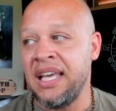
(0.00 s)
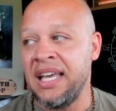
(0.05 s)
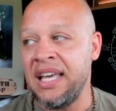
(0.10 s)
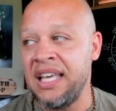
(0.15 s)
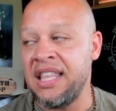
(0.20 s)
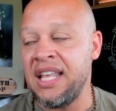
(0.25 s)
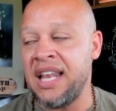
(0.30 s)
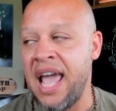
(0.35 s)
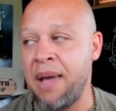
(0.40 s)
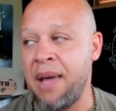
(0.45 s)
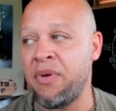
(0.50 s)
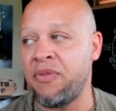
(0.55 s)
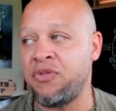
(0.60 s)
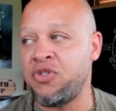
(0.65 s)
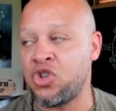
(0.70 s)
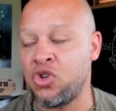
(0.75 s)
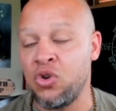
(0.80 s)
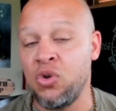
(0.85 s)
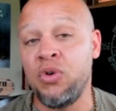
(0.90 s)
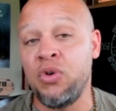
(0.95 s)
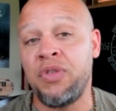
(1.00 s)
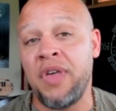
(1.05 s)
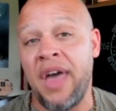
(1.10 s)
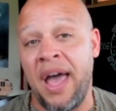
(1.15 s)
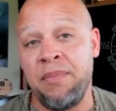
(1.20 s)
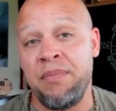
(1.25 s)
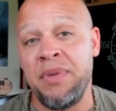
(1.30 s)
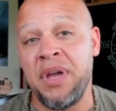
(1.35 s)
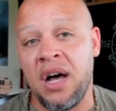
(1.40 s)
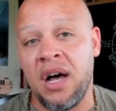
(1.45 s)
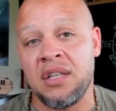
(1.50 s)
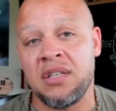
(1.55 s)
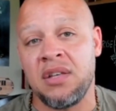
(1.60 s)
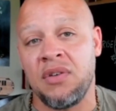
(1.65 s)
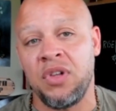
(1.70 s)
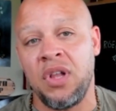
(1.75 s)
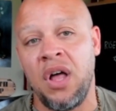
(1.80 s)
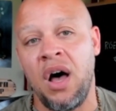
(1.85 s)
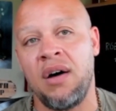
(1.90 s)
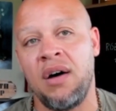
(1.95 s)
in the name of truth and because
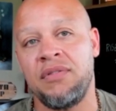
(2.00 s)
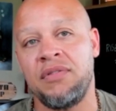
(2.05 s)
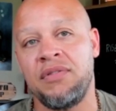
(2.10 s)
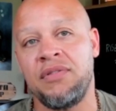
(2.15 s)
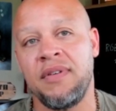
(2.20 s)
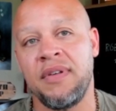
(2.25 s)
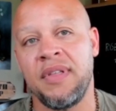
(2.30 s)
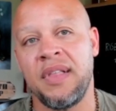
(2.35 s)
of love,